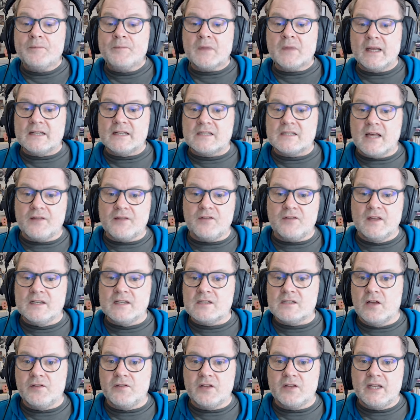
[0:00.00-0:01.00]
is that
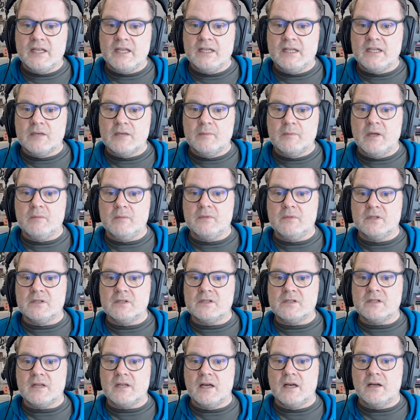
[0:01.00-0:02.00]
things like the key
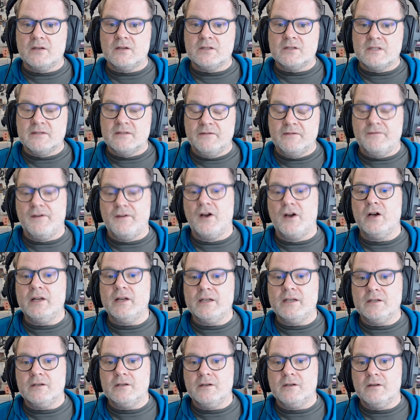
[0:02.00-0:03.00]
commitments that
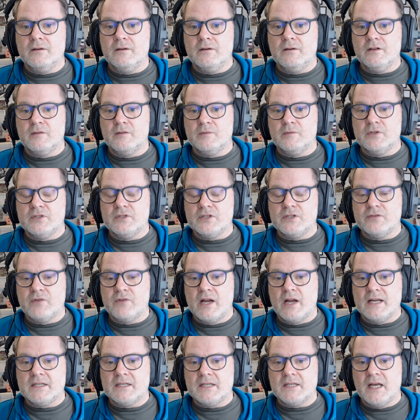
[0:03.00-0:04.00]
define community
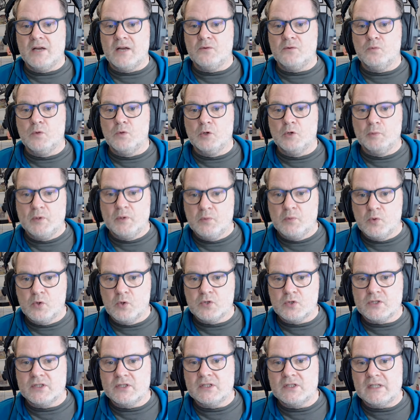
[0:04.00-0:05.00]
radio will be
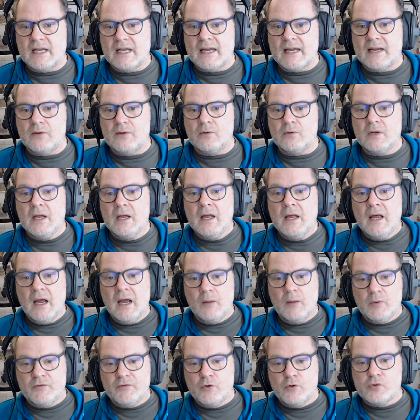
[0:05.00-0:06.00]
watered down,
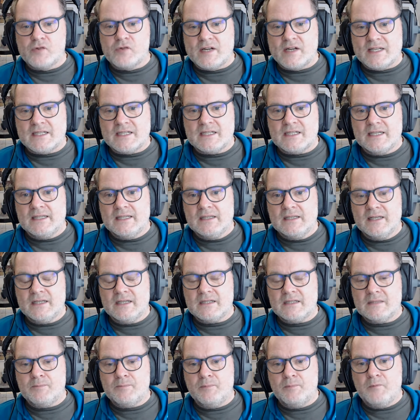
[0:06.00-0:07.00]
and we've already seen
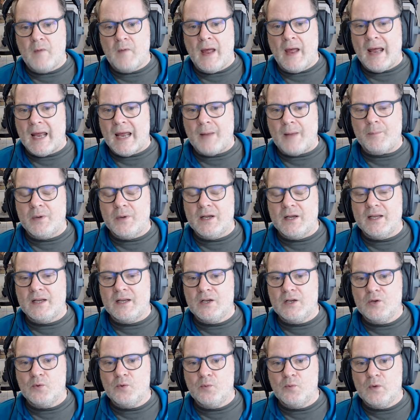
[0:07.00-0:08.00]
this
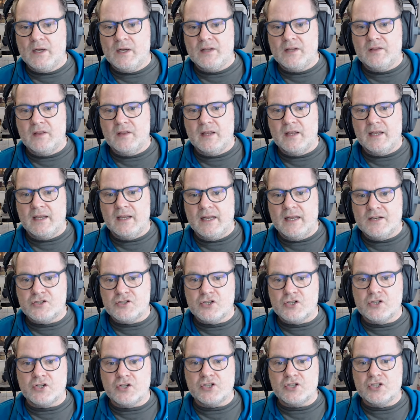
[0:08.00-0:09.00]
happening with the
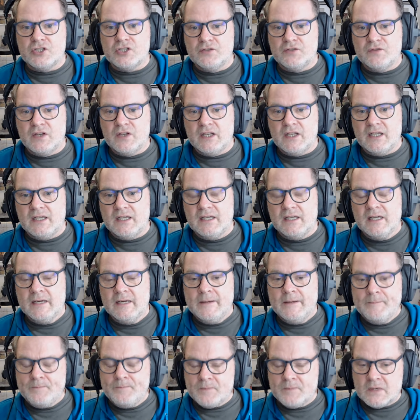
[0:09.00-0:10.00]
introduction of the
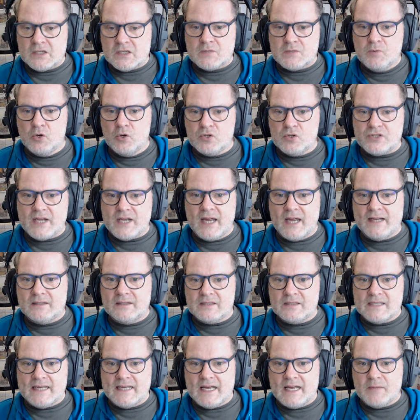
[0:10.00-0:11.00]
small scale
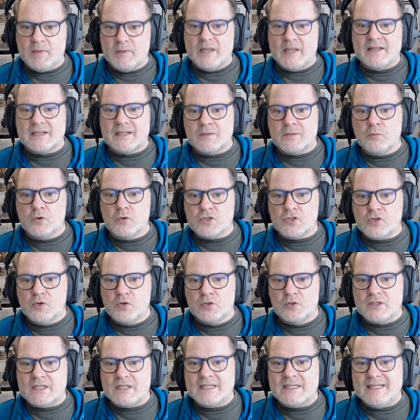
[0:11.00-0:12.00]
DAB, the, what's
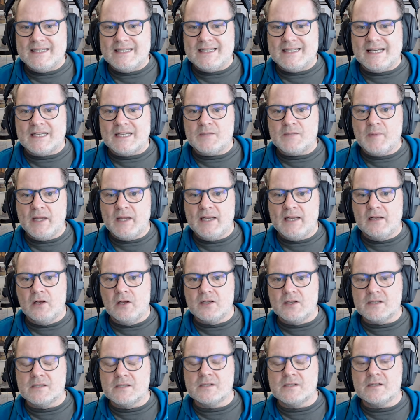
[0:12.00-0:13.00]
called the CDSP
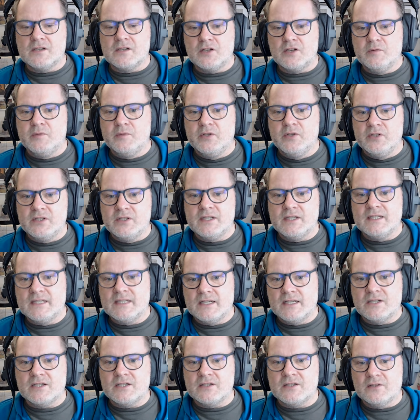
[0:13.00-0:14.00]
license, the community
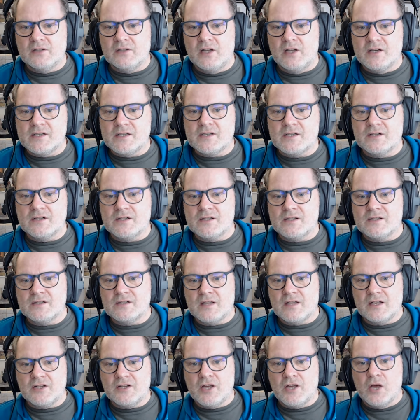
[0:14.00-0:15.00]
digital licenses
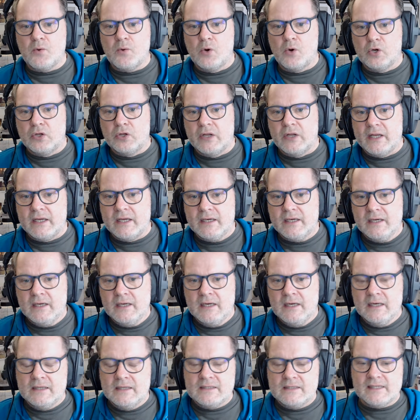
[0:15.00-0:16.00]
that go on the
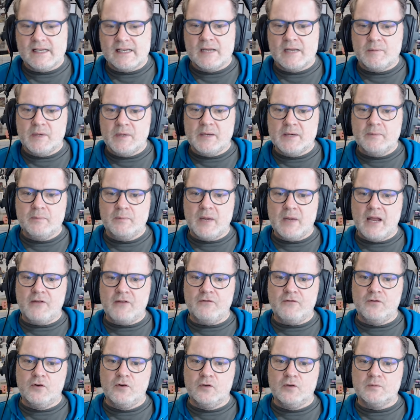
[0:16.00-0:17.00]
DAB
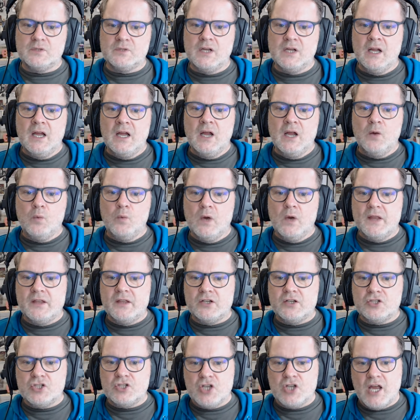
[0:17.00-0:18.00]
platforms, where the
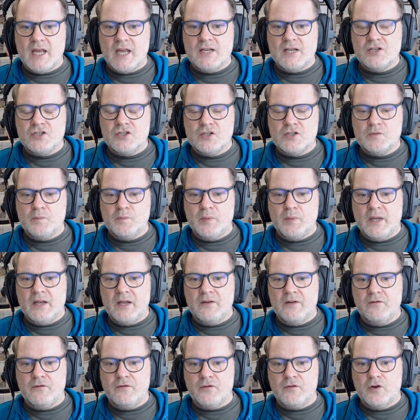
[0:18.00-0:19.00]
change has
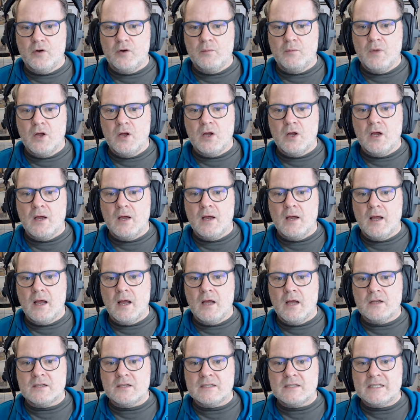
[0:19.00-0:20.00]
been from
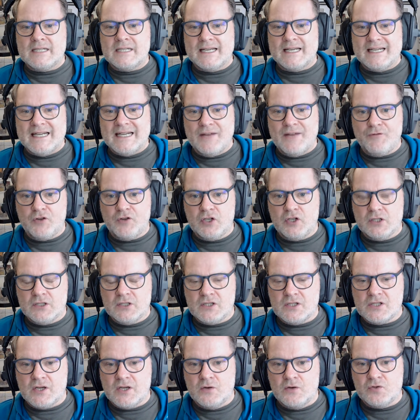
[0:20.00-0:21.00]

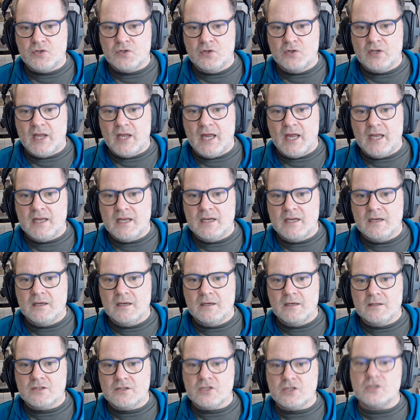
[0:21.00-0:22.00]
significant social gain
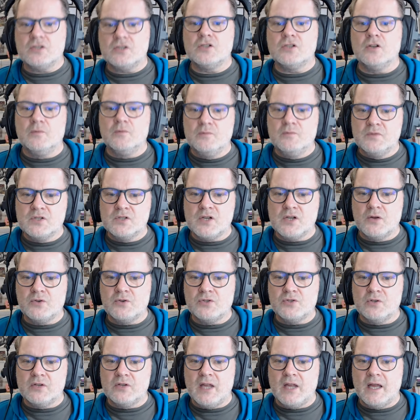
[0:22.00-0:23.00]
to some
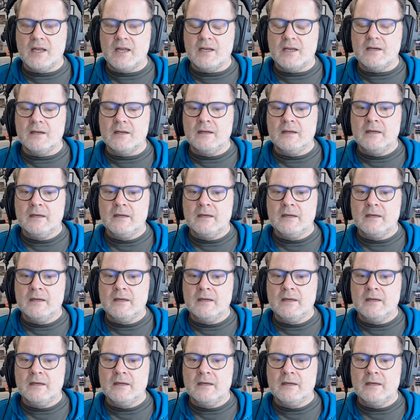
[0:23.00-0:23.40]
social gain.